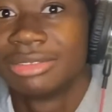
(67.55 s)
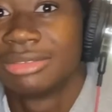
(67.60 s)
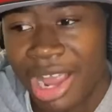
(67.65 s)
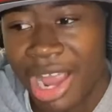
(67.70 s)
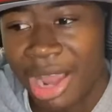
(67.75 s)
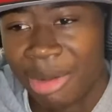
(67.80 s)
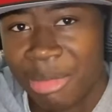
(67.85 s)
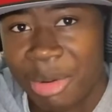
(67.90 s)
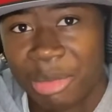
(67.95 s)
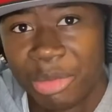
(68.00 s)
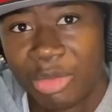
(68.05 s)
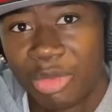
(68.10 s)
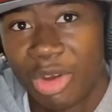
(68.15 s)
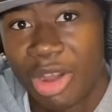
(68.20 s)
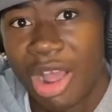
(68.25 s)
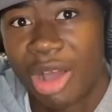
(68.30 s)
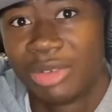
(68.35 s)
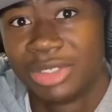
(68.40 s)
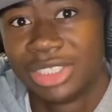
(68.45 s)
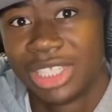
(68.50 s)
I remember where
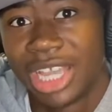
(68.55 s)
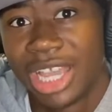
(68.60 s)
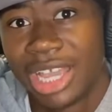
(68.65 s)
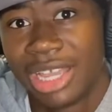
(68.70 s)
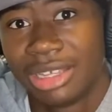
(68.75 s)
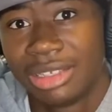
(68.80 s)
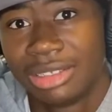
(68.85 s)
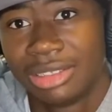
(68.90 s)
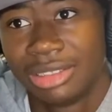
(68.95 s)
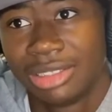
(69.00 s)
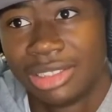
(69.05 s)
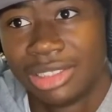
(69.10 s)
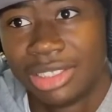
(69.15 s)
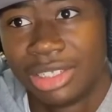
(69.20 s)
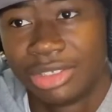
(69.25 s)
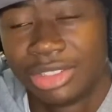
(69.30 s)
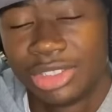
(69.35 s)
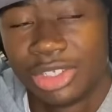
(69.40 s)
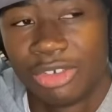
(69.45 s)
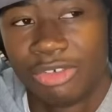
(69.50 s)
I was at, you
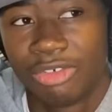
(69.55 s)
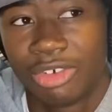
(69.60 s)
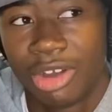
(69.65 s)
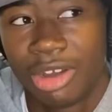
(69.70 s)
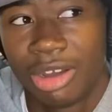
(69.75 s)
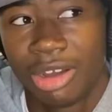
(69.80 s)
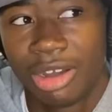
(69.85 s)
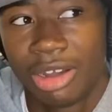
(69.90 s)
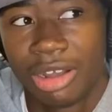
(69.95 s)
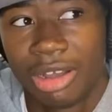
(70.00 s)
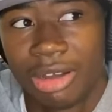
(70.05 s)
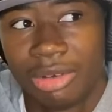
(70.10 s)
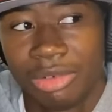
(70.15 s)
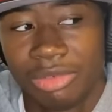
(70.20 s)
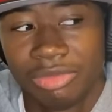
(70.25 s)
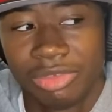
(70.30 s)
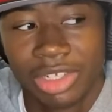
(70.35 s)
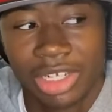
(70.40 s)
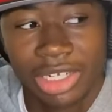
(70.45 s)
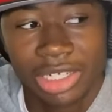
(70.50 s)
know, so far, all
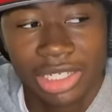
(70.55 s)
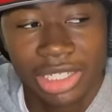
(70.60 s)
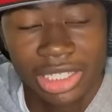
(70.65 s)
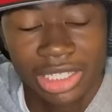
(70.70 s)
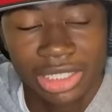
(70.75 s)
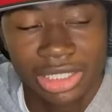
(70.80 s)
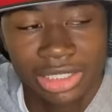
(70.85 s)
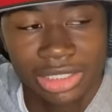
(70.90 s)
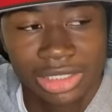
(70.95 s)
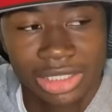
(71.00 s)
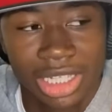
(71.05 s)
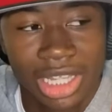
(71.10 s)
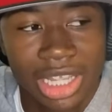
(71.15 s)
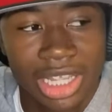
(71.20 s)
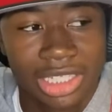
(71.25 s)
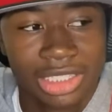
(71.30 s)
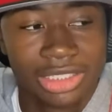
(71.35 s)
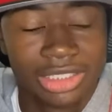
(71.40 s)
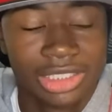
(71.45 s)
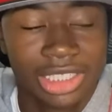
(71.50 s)
we've done is
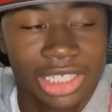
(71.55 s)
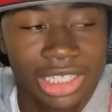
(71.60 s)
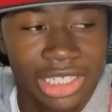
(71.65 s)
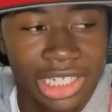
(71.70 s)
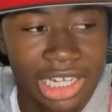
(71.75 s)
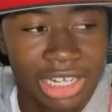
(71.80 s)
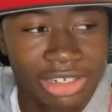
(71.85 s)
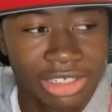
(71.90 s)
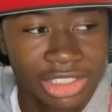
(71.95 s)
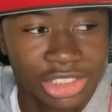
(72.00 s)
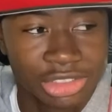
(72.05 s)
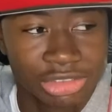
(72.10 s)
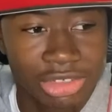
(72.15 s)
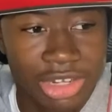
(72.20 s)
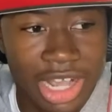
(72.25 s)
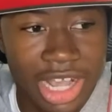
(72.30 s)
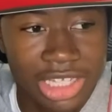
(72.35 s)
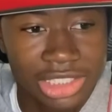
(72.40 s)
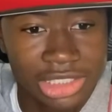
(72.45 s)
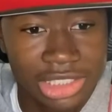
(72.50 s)
seen Harry's
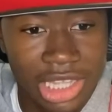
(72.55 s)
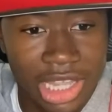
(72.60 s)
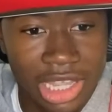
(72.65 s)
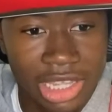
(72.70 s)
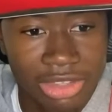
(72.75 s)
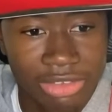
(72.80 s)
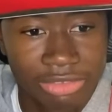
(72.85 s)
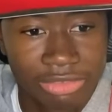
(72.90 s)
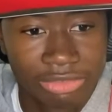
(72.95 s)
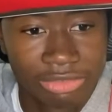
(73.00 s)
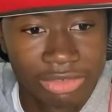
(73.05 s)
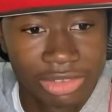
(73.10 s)
trash life.